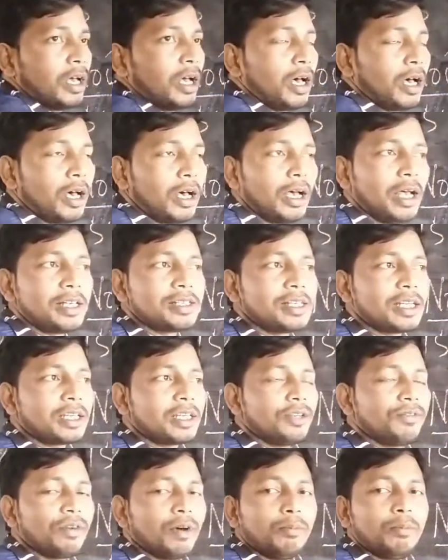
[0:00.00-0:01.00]

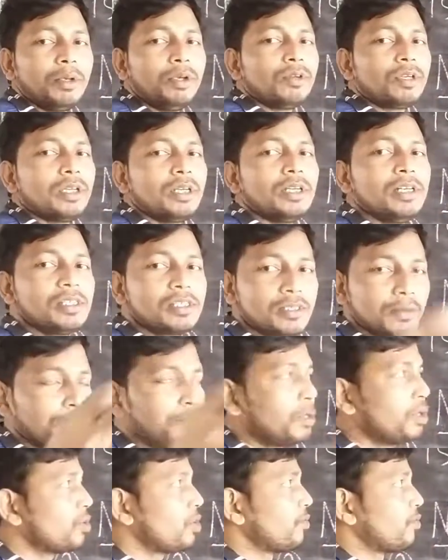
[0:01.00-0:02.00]
adjective of beauty is
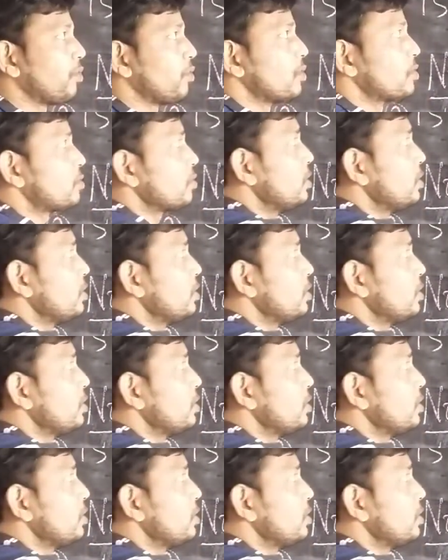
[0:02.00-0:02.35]
beautiful. So